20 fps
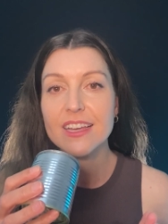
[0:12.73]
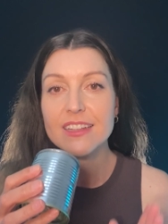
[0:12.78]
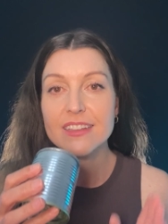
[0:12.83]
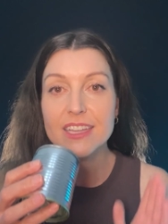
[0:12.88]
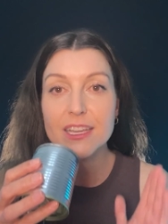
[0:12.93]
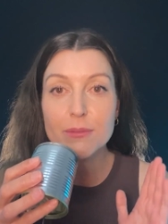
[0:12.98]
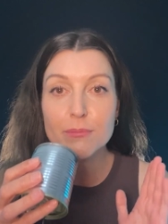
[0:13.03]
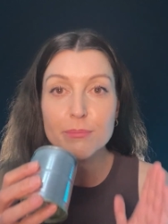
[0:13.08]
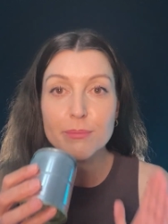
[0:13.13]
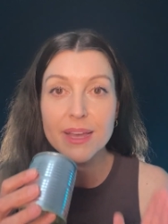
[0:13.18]

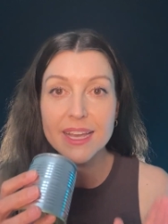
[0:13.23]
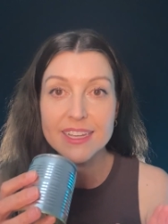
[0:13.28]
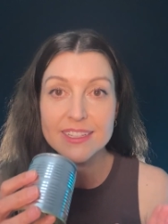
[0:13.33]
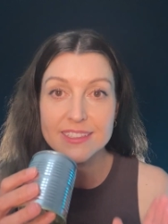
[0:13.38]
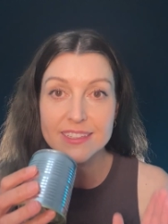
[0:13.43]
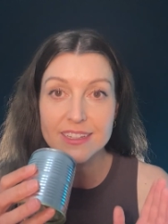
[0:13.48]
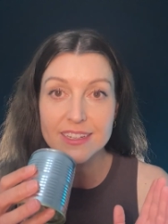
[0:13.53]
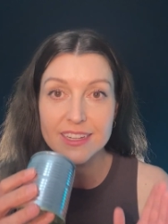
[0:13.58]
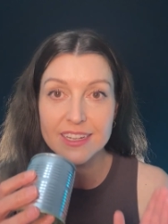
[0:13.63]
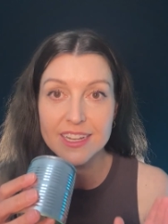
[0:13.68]
the
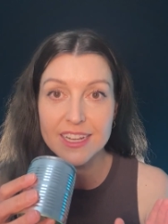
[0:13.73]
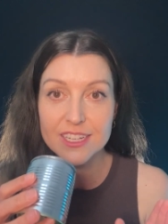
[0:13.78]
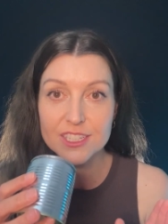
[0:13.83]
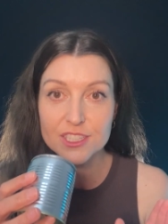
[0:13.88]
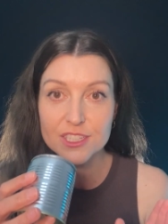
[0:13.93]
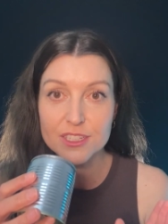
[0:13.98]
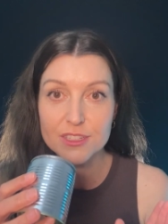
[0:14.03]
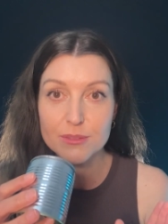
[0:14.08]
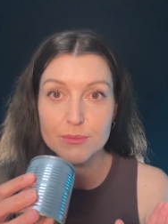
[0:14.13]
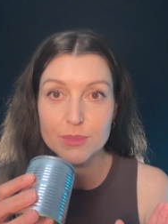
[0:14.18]
amazing
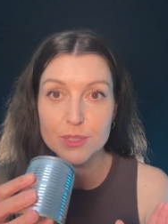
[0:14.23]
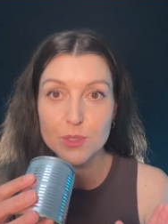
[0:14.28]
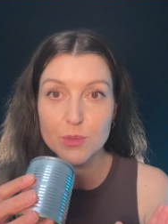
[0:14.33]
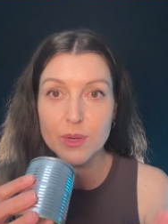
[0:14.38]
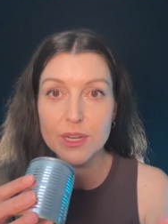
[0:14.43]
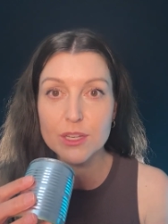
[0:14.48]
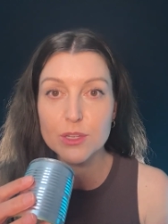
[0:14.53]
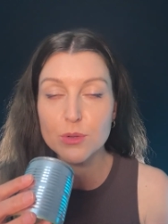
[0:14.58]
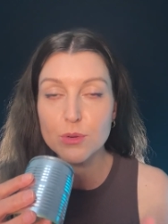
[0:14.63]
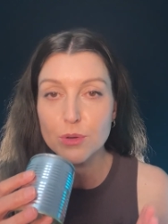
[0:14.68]
connection
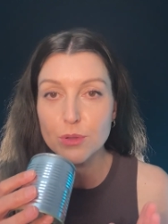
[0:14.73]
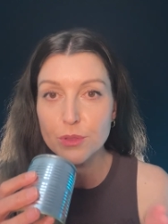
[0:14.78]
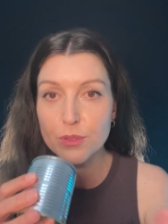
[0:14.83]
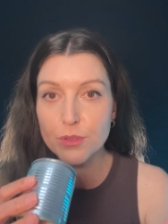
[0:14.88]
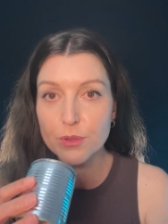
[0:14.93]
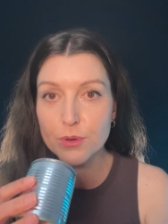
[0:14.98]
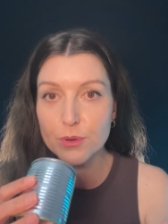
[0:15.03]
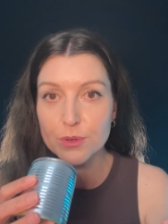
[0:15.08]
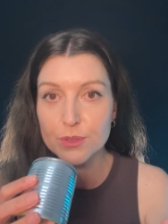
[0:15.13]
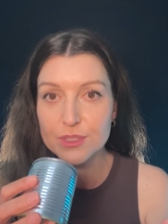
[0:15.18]
between your
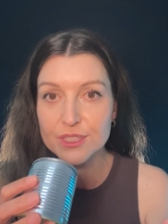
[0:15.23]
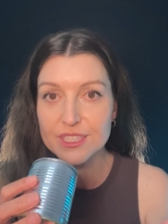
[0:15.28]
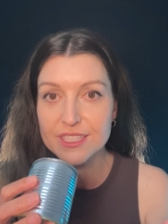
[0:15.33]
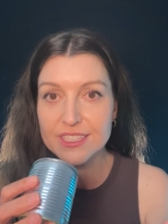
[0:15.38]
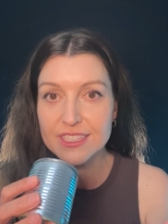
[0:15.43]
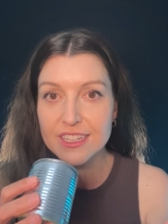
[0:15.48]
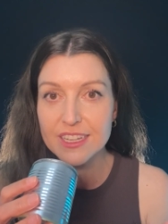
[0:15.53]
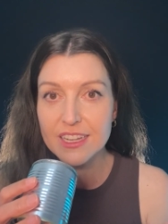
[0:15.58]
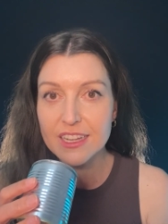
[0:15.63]
thoughts